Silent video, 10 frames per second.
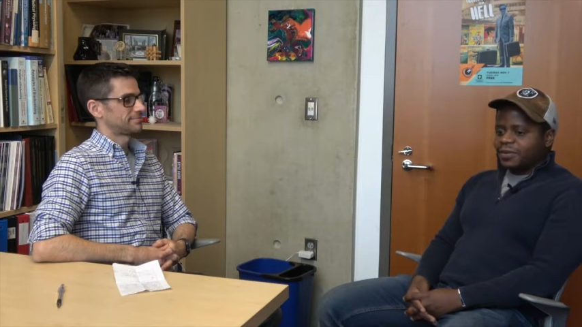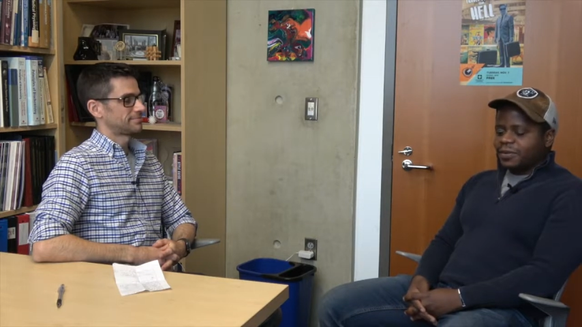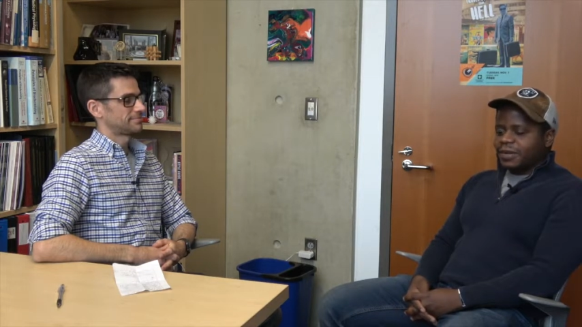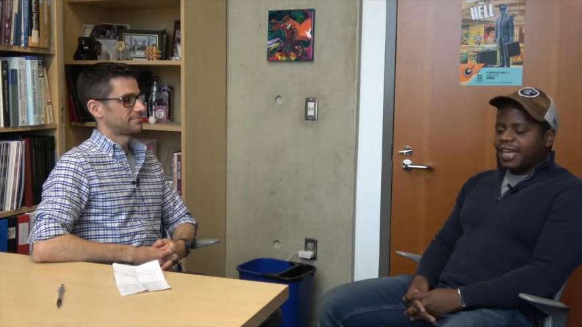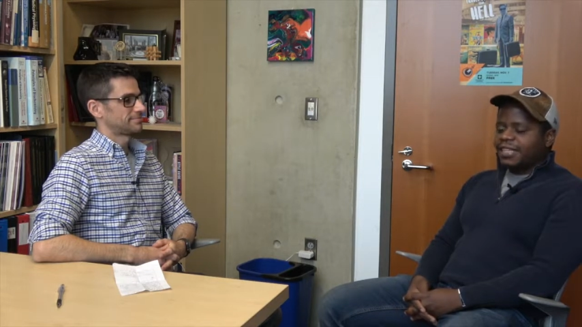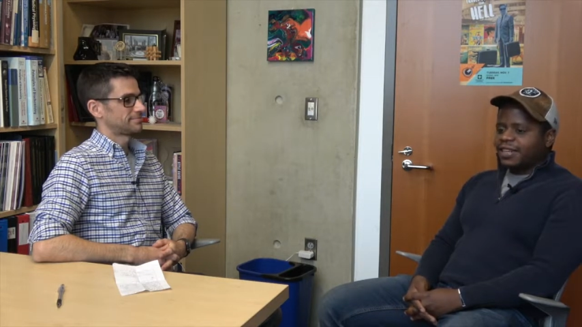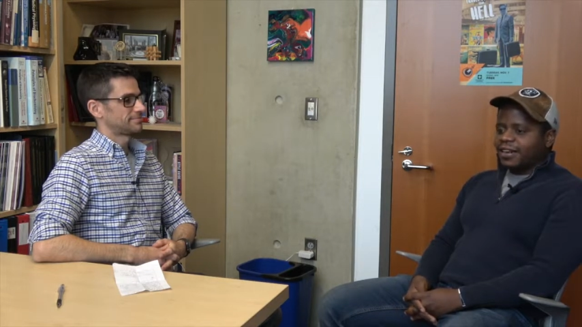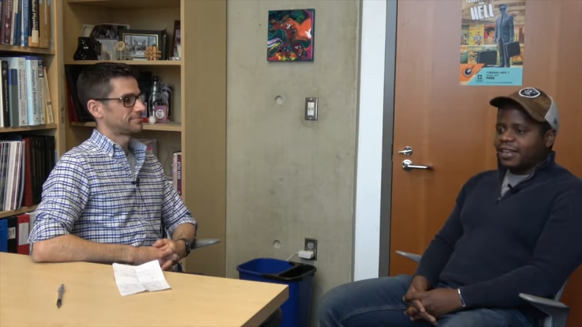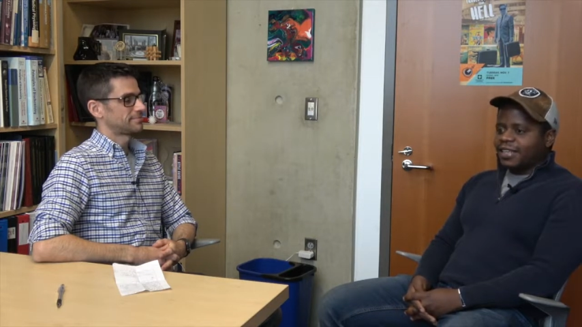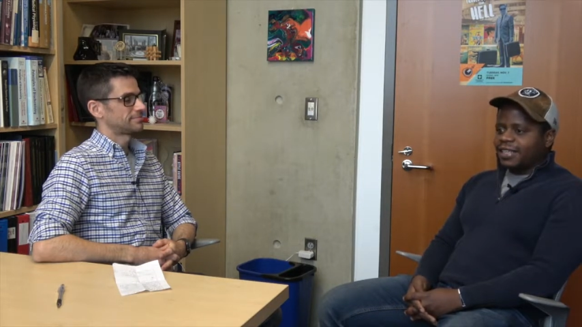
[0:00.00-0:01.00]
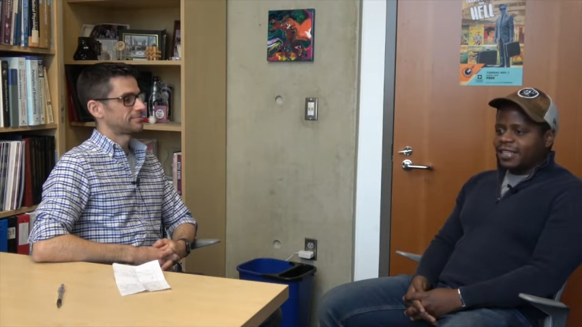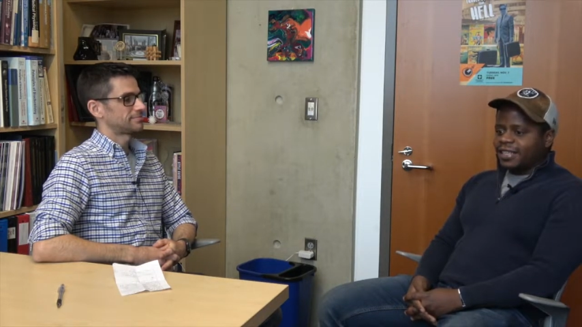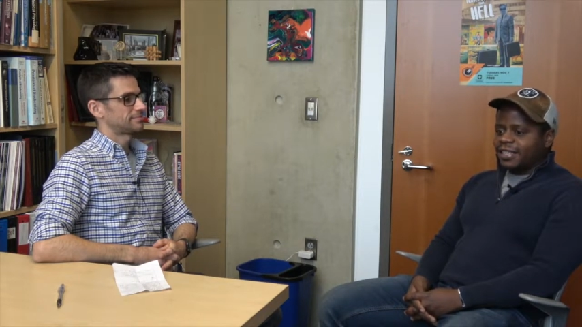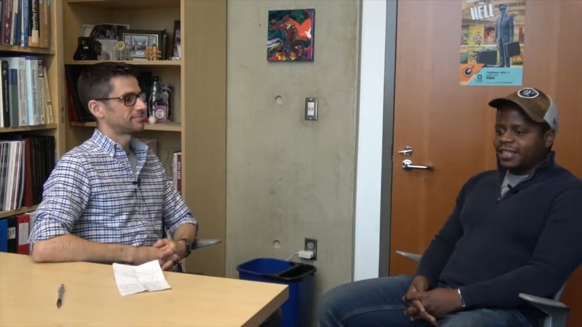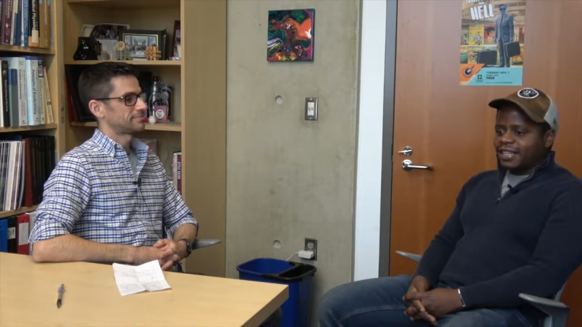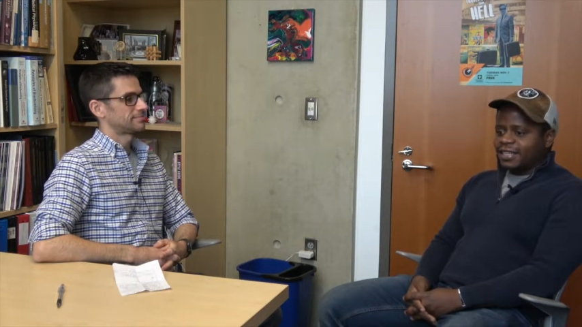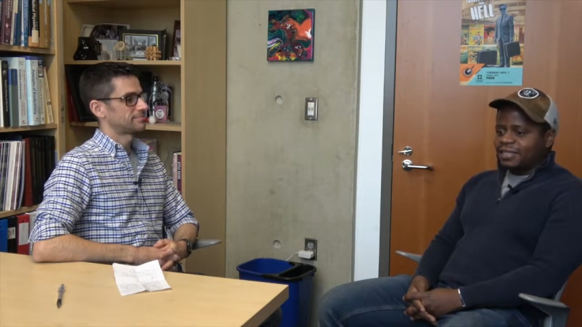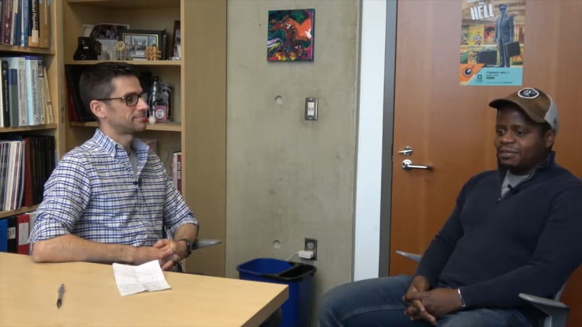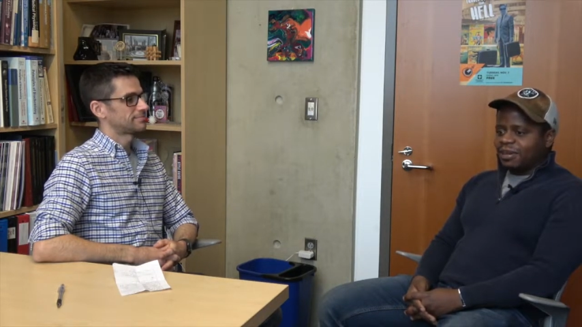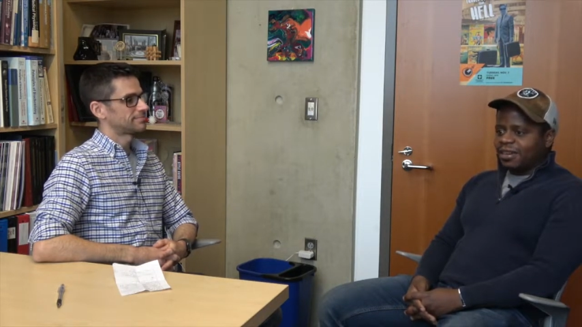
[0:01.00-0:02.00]
Speaker 1: we like to call it a, a
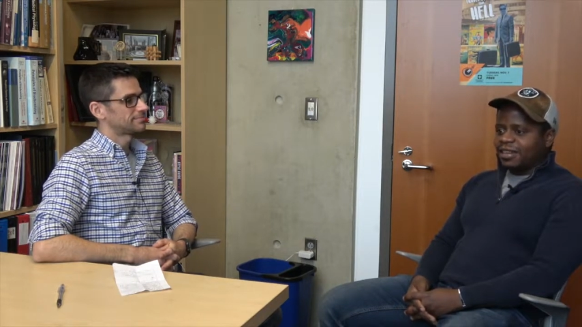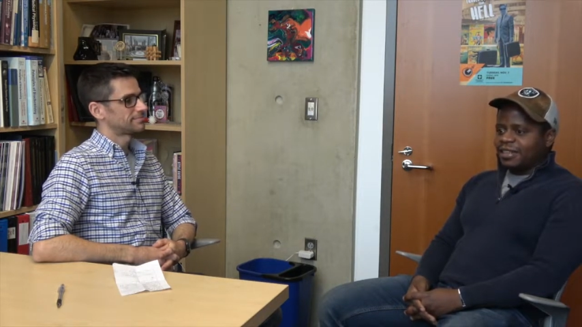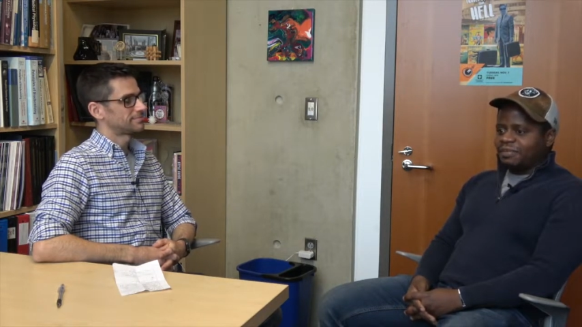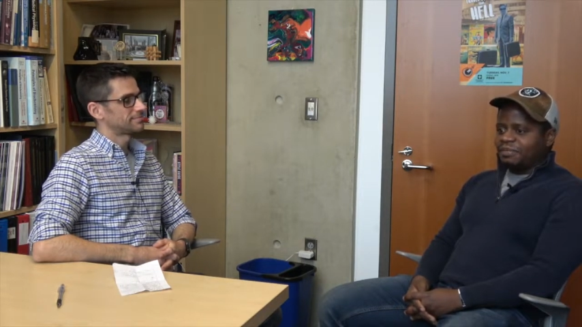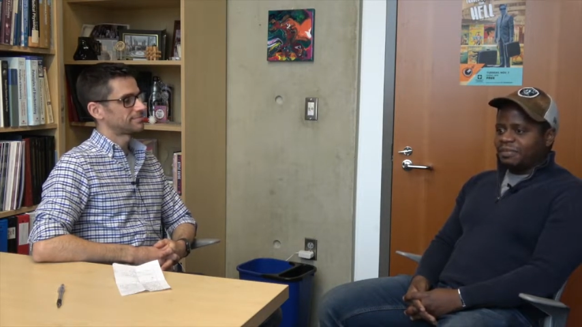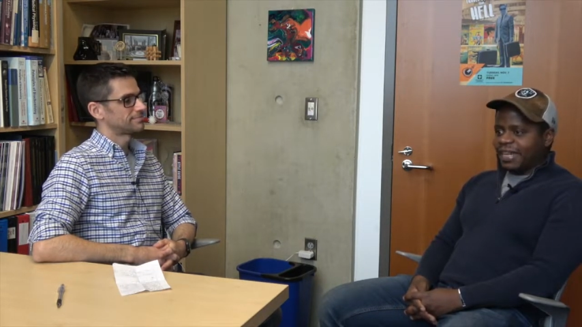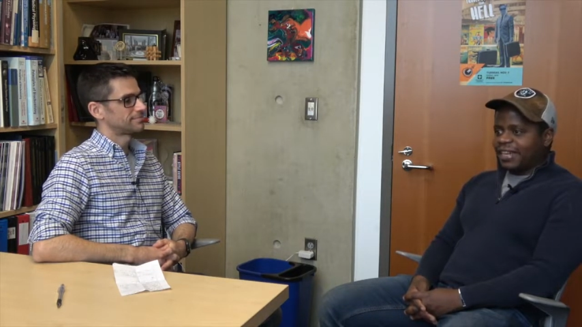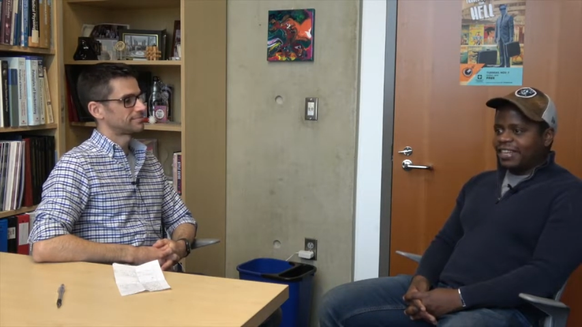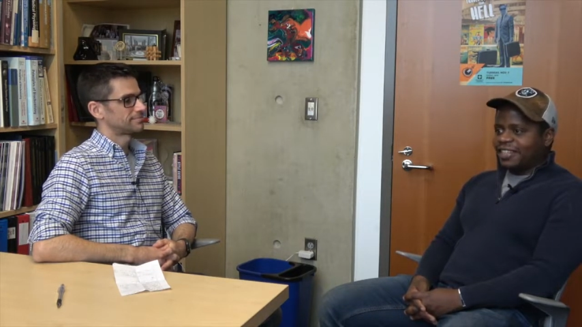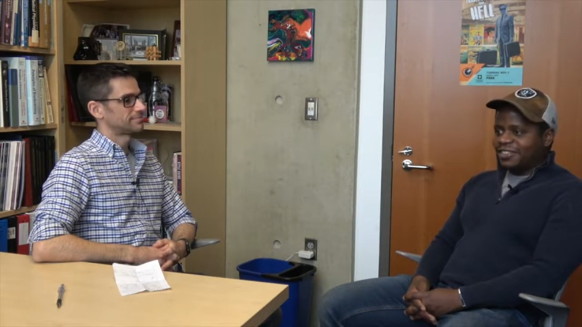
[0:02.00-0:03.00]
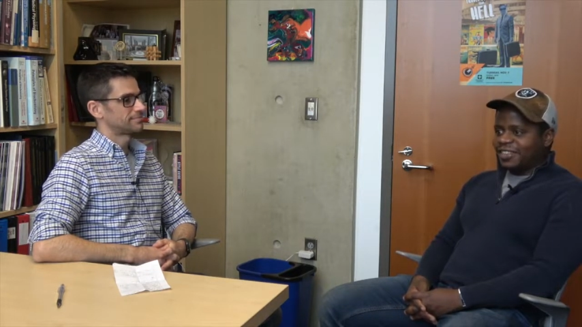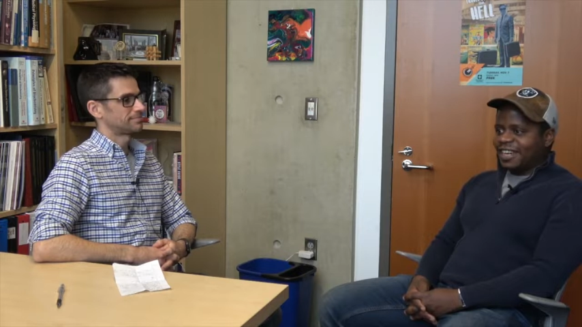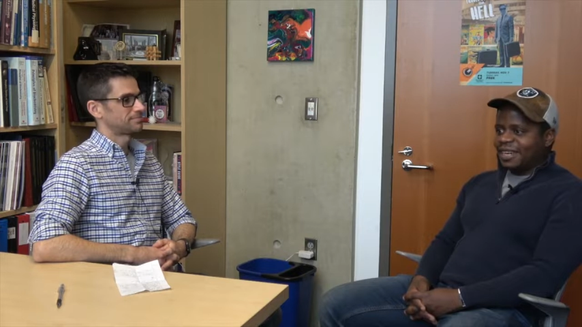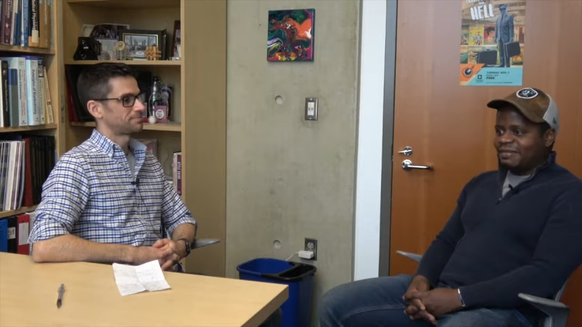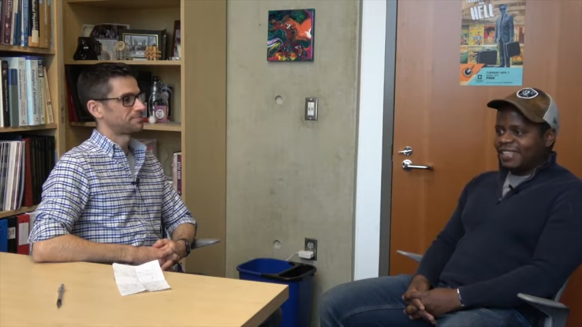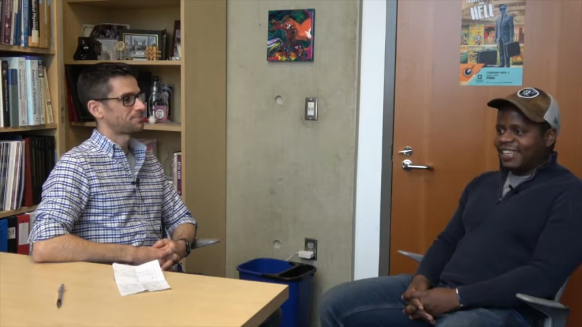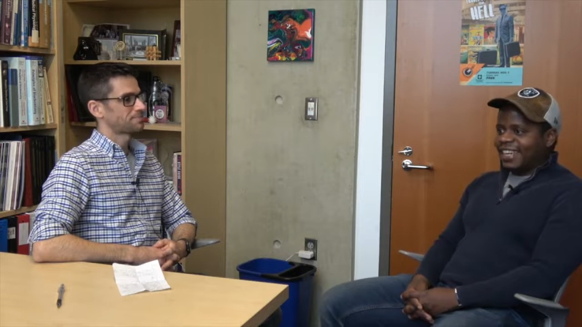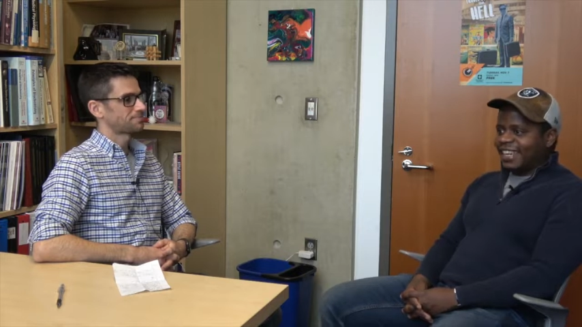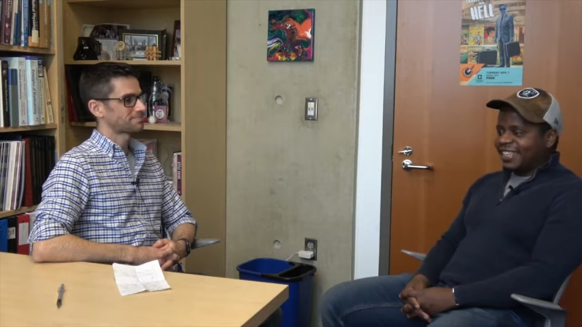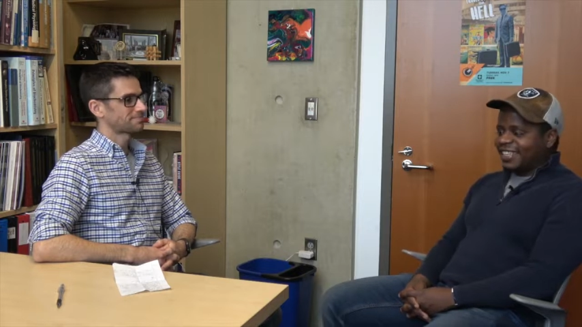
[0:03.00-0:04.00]
small, big um, little
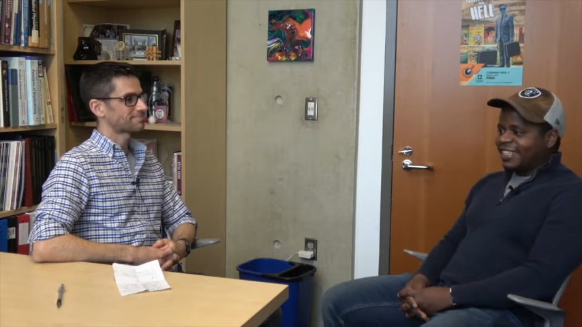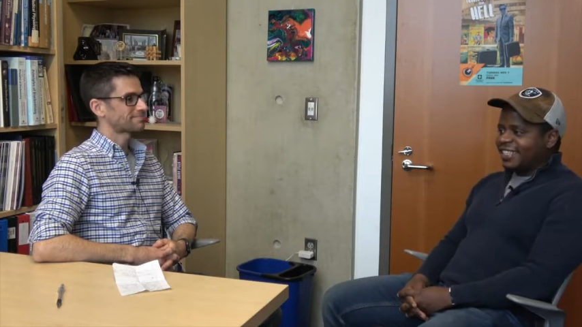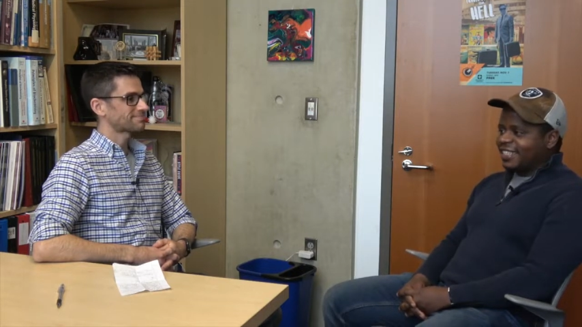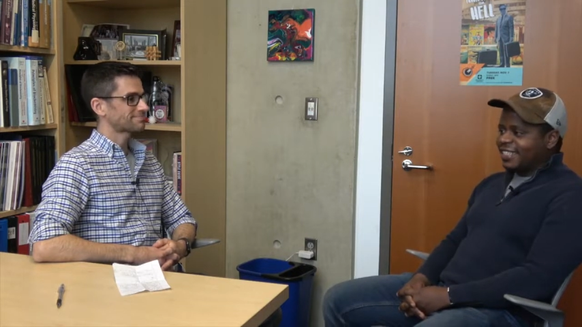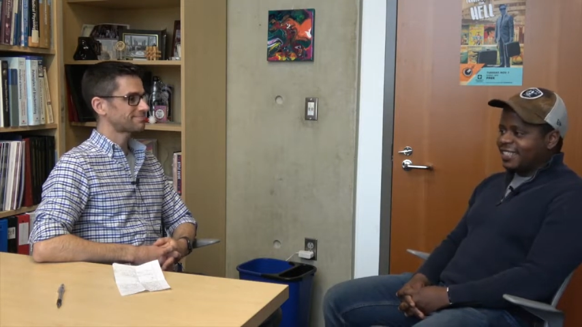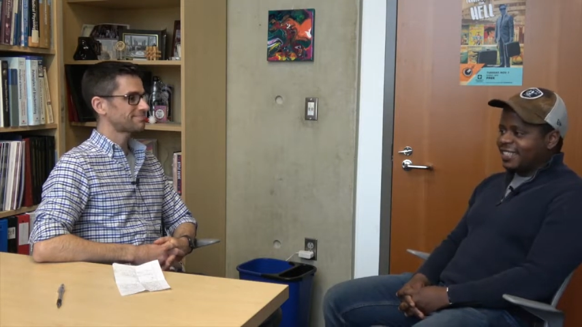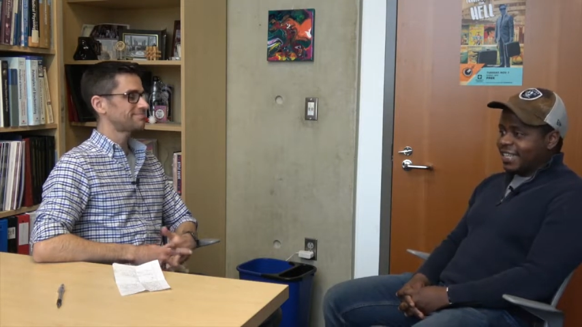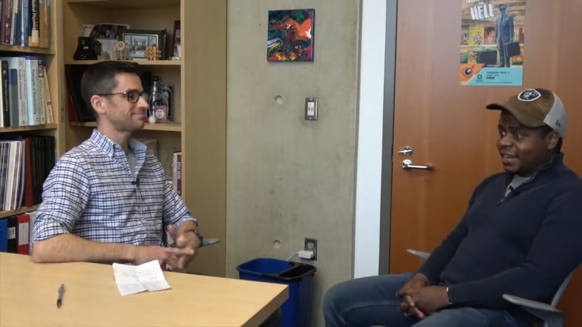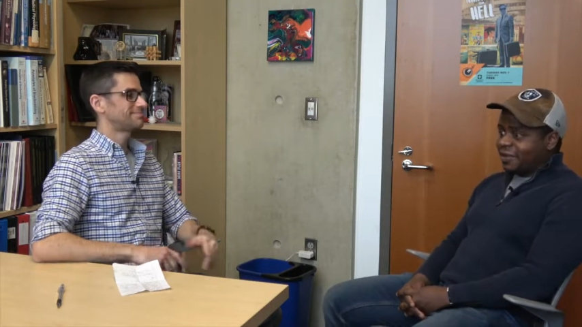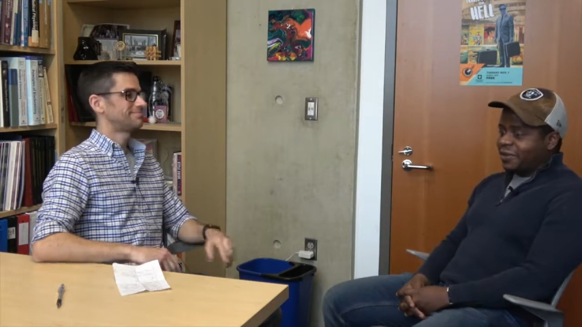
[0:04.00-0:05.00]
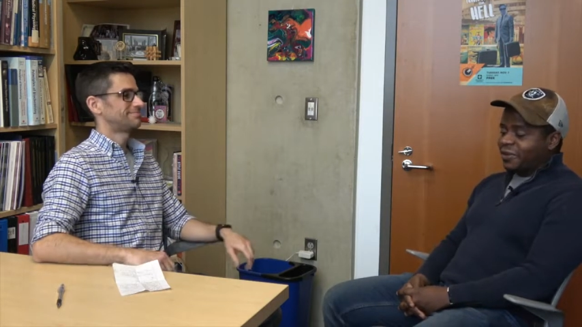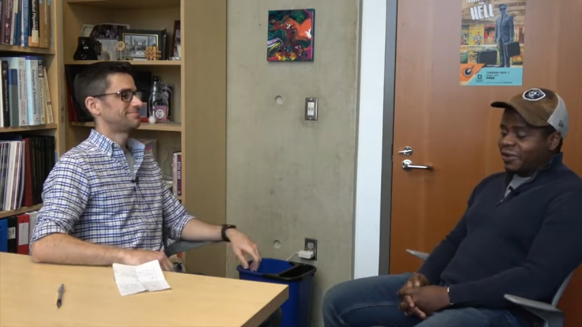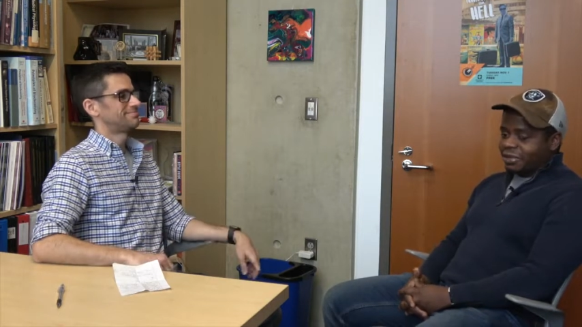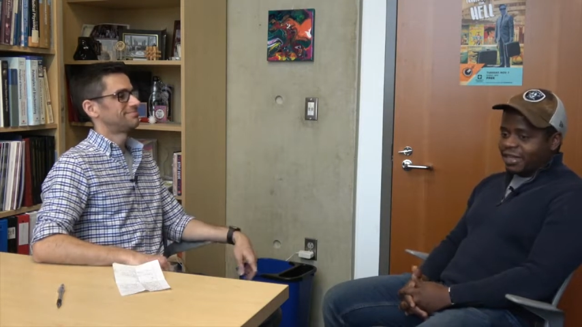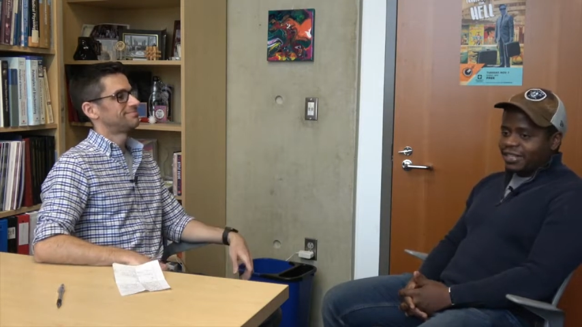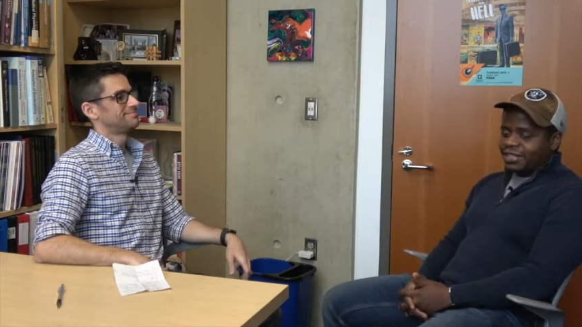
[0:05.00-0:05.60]
island in the South Caribbean.